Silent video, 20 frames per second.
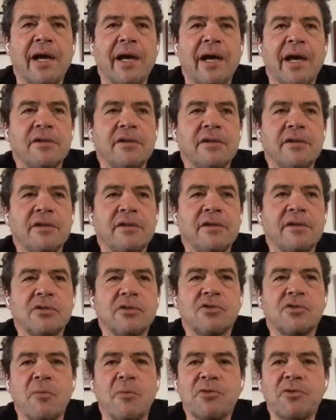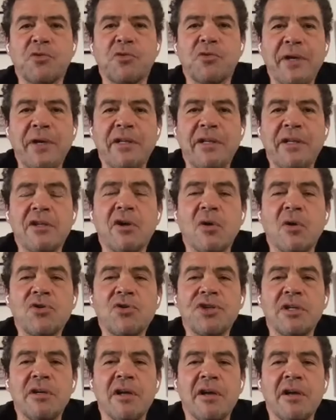stop swimming in the ocean
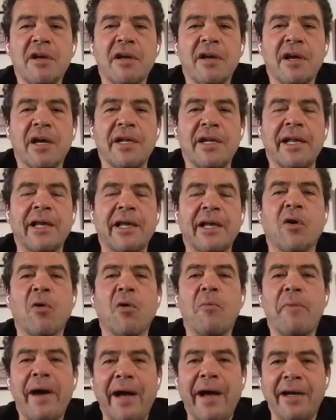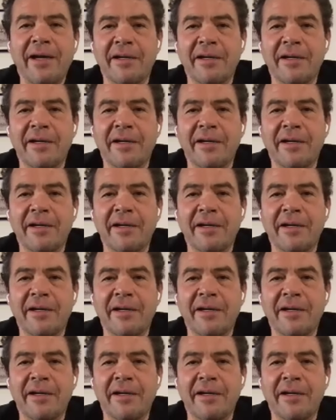and I go back